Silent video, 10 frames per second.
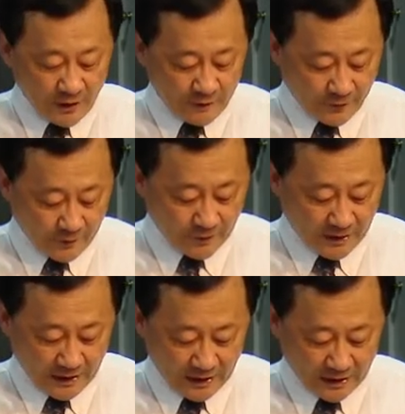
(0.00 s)
from
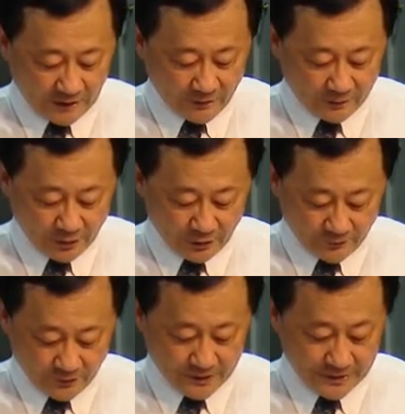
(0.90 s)
the
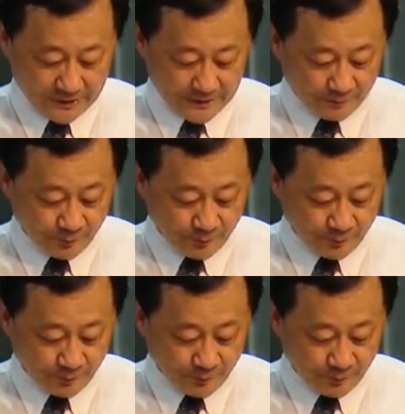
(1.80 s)
universities.